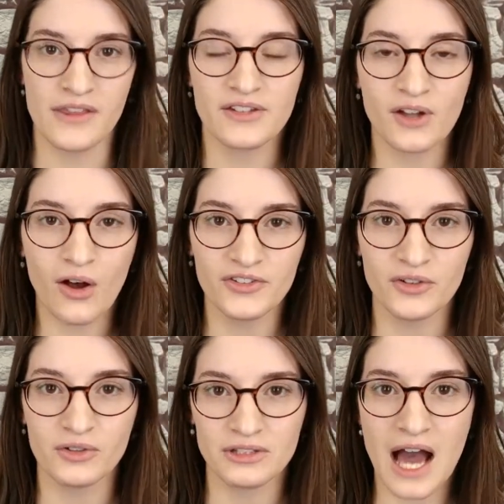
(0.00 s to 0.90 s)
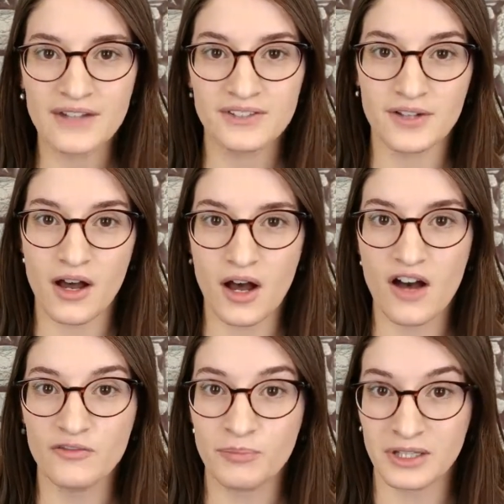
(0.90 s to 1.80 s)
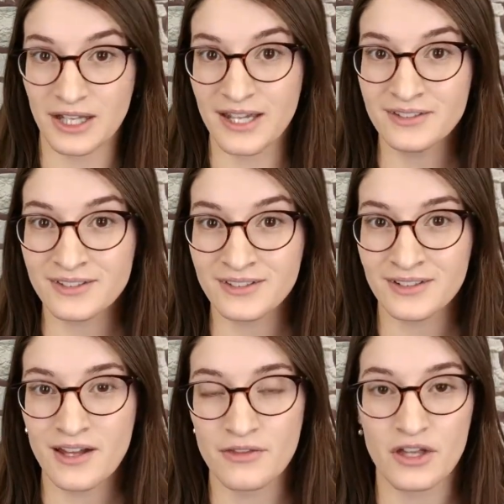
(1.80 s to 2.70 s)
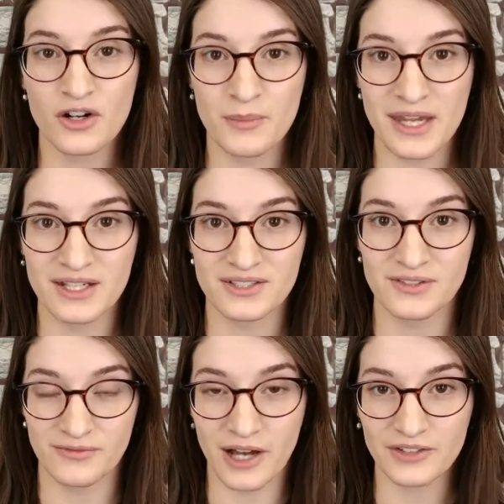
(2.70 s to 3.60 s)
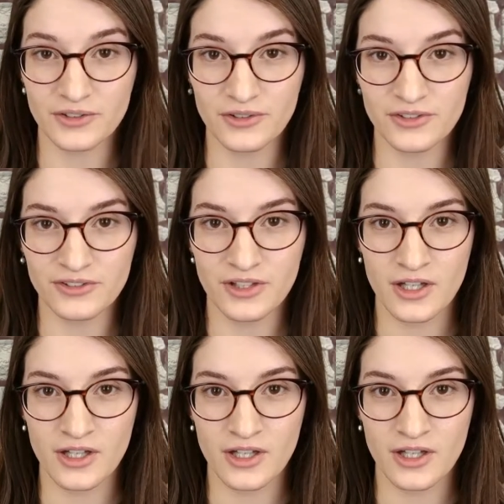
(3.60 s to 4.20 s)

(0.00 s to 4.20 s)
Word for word: There's also lots of plants that are made into fossils.